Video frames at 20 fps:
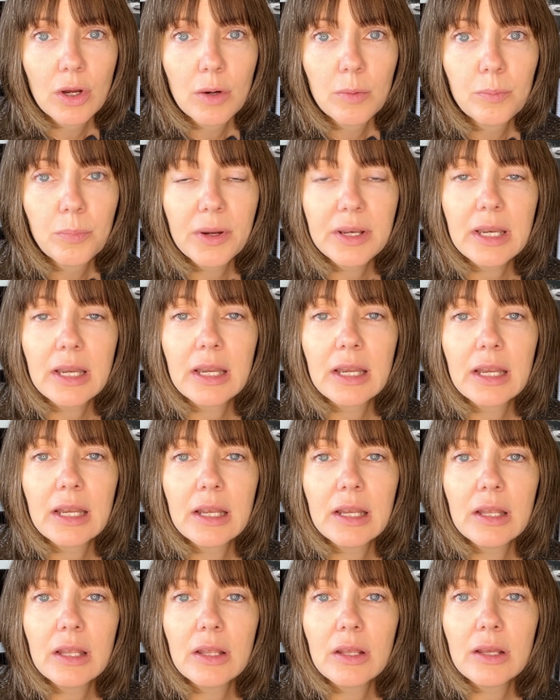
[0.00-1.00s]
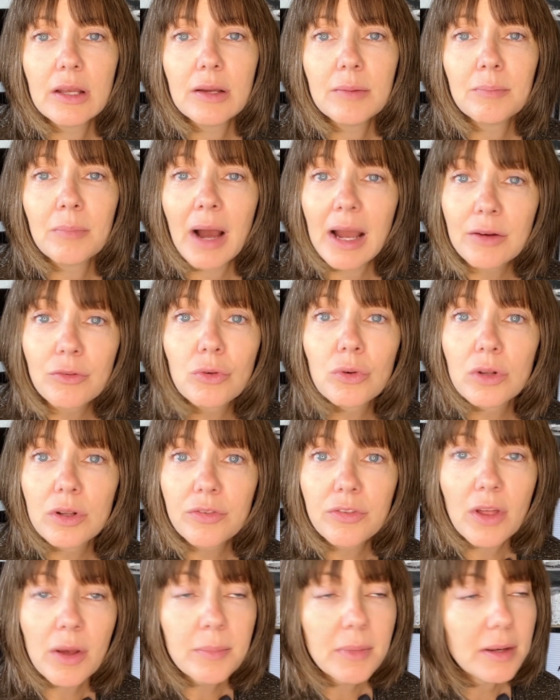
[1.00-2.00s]
But my rule of
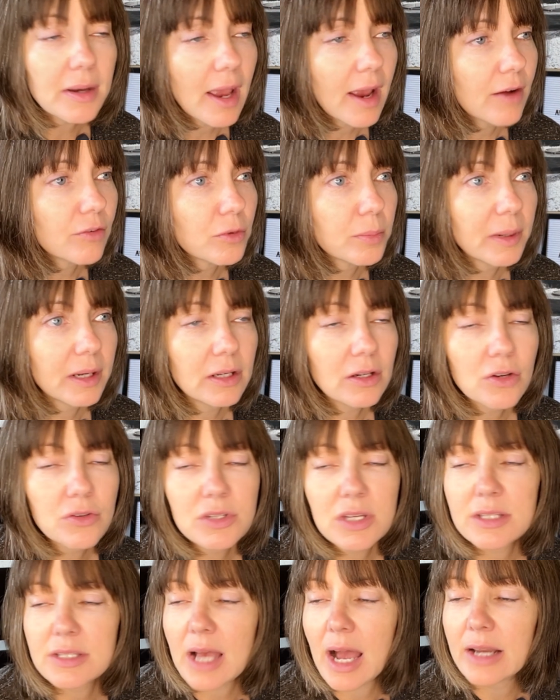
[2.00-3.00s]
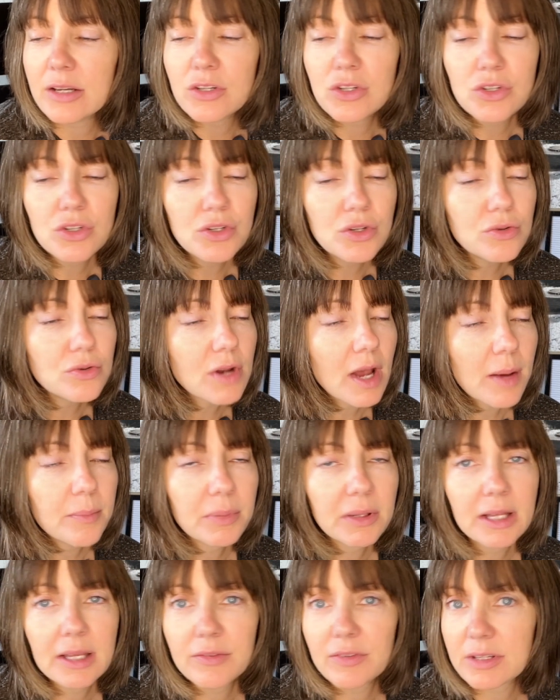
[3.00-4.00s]
thumb, and everybody knows this, I do not
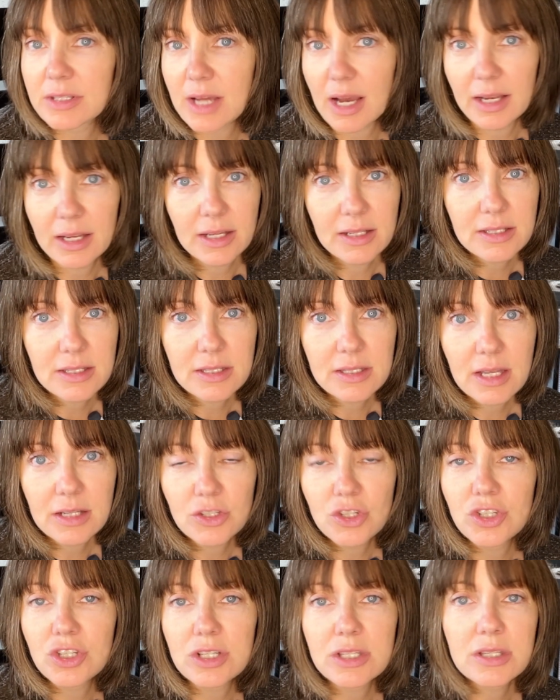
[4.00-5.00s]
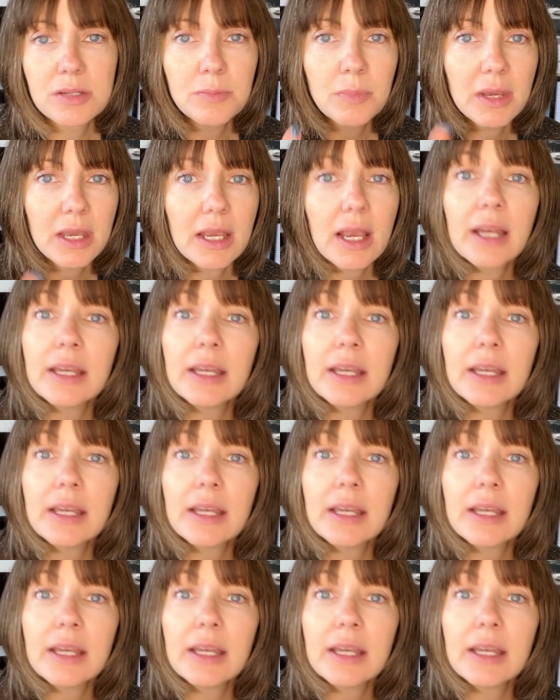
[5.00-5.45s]
believe in diets. That's just me.